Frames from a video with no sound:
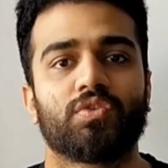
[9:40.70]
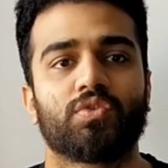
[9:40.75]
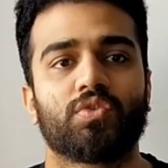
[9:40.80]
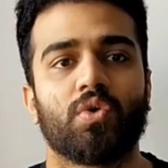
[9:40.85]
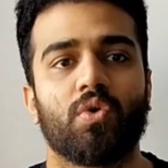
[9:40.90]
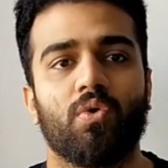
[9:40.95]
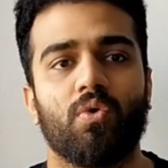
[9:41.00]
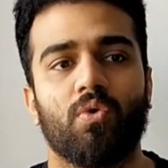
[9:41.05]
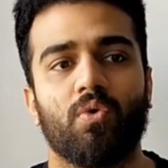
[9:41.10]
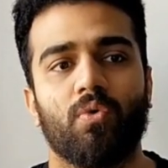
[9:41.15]

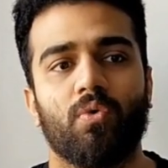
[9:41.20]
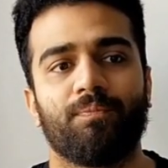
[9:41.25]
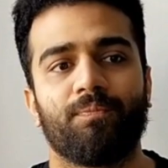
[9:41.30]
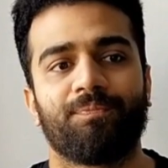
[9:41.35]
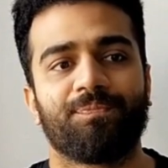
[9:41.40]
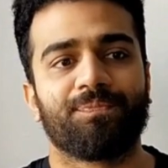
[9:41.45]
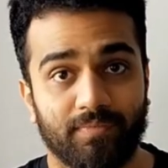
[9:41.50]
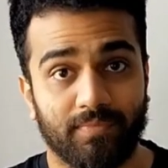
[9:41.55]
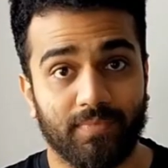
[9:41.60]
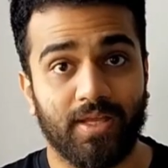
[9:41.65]
So
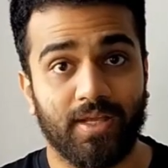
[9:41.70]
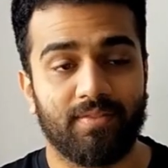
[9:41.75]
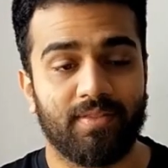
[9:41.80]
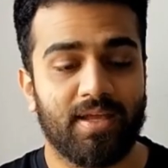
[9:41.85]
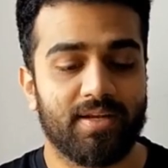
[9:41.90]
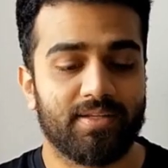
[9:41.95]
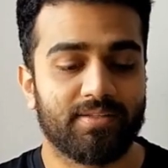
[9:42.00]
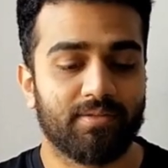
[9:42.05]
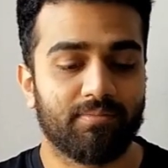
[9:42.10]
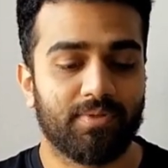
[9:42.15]

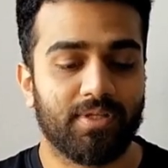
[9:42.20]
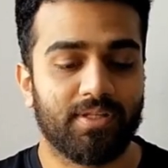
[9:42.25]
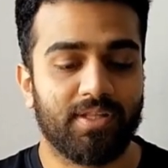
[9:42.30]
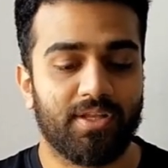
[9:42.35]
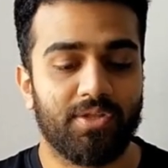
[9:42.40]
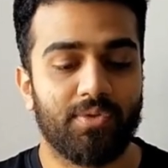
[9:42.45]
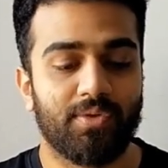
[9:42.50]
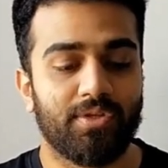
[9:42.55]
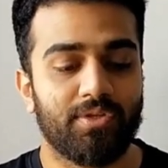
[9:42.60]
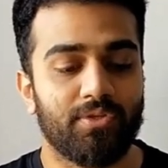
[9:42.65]
that is something
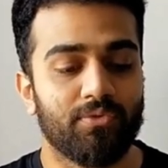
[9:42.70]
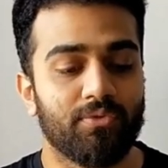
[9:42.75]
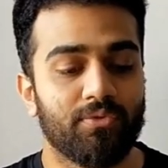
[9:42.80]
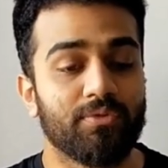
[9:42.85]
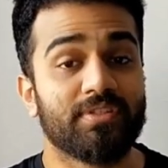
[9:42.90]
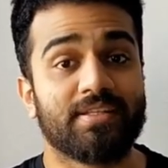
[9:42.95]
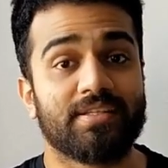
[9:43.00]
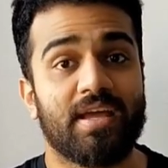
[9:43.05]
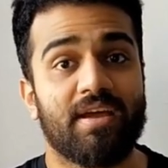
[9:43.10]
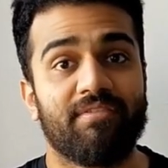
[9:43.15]
that you can
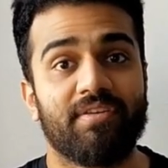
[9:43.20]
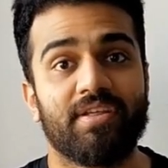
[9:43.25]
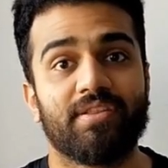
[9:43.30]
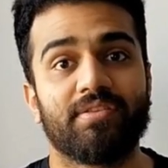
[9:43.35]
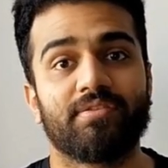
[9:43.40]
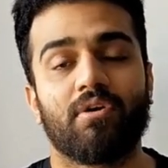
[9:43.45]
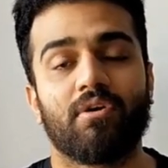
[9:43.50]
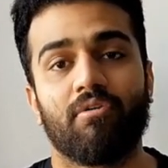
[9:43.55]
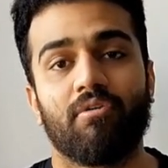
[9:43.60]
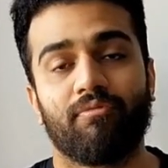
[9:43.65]
use as
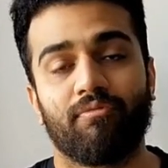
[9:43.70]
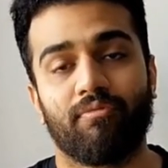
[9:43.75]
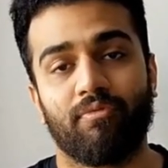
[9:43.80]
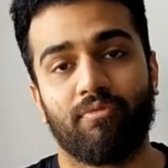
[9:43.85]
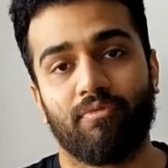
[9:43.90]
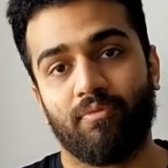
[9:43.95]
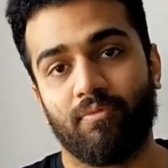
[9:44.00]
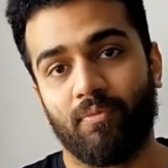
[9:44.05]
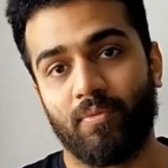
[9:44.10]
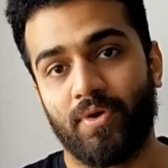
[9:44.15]
evidence of
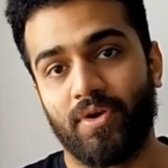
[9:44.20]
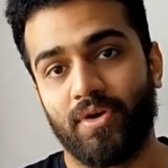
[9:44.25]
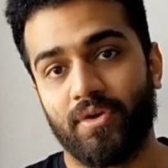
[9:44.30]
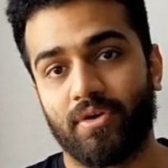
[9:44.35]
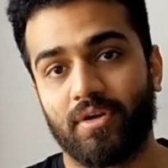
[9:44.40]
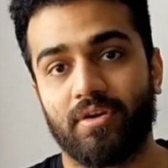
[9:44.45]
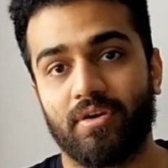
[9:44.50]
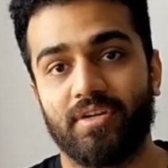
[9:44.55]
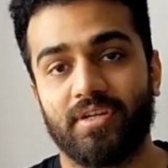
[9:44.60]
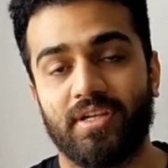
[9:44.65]
where
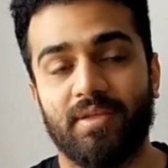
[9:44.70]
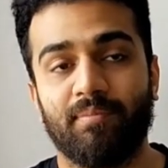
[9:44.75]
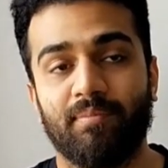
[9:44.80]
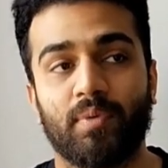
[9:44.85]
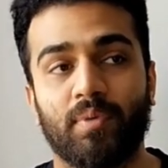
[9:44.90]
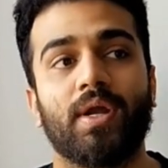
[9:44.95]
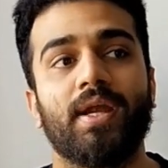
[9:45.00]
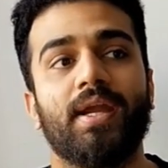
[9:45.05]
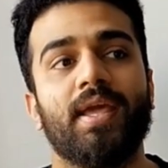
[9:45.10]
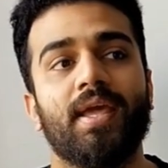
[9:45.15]
you're currently
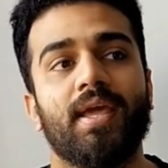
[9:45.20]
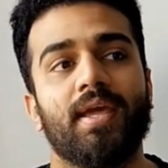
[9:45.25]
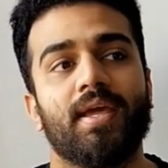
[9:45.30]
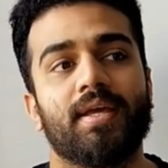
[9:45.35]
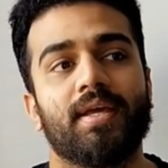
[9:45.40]
employed.